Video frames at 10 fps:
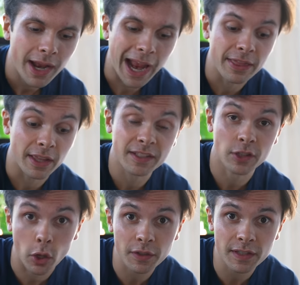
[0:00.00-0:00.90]
And this
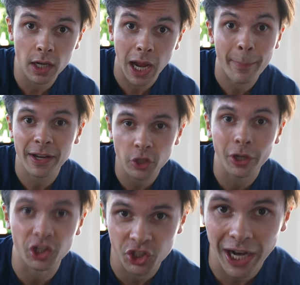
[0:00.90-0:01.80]
salsa, I might start
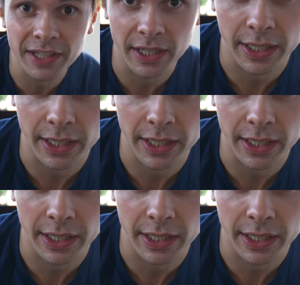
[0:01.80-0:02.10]
injecting